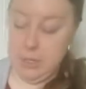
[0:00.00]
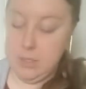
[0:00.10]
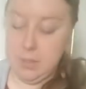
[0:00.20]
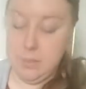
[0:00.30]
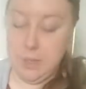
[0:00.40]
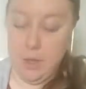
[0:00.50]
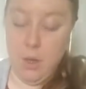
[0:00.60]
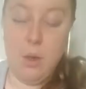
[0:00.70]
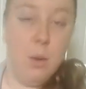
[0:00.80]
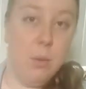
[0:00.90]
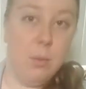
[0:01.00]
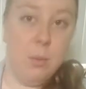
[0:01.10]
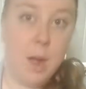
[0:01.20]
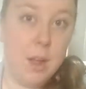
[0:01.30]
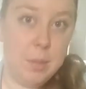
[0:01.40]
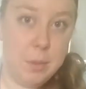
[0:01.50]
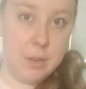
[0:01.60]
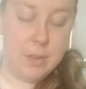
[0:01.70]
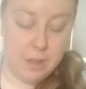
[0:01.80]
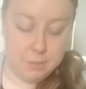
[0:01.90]
to be rock
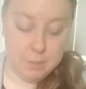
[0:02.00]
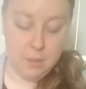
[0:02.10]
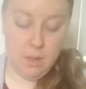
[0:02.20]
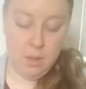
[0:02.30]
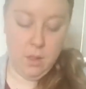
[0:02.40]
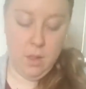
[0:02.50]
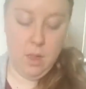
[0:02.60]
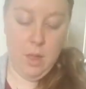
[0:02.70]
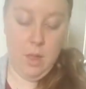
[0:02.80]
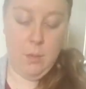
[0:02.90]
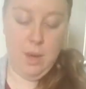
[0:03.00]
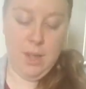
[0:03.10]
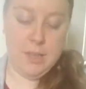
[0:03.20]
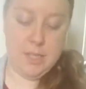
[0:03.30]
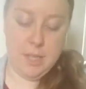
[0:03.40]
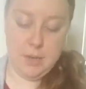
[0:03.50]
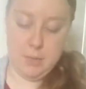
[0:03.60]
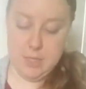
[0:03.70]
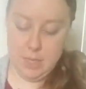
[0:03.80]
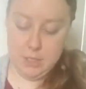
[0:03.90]
building. And what I did
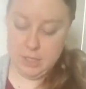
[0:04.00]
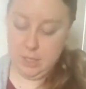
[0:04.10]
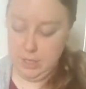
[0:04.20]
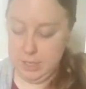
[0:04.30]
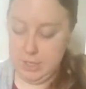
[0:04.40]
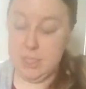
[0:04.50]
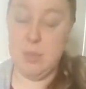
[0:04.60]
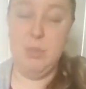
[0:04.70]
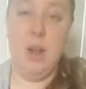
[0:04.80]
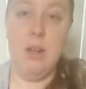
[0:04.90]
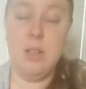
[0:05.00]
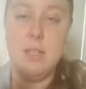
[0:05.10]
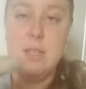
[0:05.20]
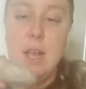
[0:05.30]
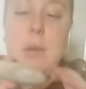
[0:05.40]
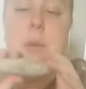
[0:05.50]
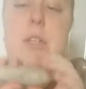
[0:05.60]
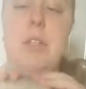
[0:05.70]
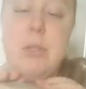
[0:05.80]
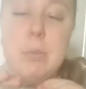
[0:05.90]
was I just collected some rocks. I
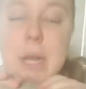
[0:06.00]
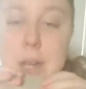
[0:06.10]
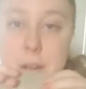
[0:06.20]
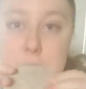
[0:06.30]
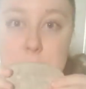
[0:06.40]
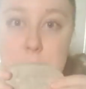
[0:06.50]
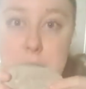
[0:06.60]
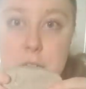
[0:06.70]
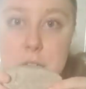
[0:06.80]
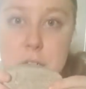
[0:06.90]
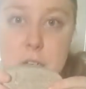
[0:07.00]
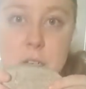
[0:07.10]
went to my nearest beach